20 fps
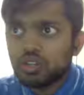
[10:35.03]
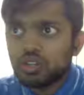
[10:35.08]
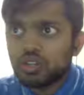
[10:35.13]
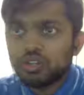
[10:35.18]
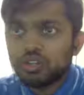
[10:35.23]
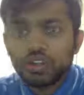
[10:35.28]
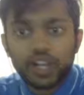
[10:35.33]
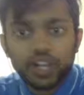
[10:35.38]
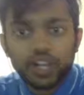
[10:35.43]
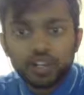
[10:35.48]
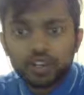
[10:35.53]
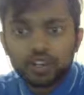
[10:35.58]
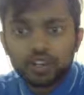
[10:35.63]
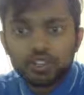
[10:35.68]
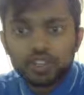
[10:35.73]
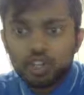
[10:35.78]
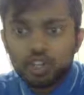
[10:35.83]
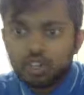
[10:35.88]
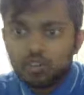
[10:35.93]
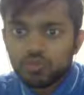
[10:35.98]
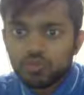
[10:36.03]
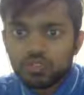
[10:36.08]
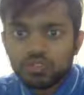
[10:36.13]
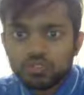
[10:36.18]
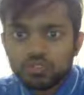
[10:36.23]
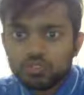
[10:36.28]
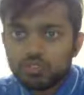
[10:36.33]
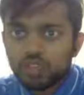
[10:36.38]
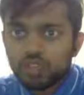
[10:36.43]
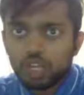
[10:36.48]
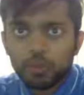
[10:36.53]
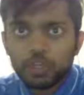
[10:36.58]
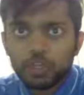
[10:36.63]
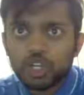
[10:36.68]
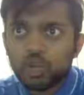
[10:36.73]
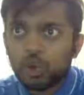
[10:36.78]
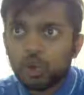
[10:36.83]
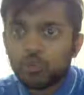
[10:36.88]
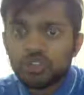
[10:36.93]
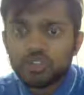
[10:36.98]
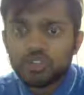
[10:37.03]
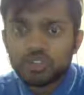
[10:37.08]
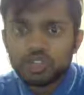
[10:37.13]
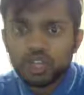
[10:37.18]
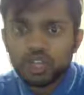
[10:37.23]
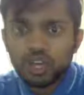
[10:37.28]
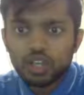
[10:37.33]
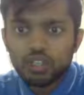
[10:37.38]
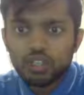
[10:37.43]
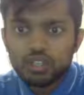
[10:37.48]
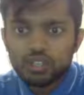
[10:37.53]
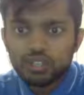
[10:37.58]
getting a result with the limited options he has.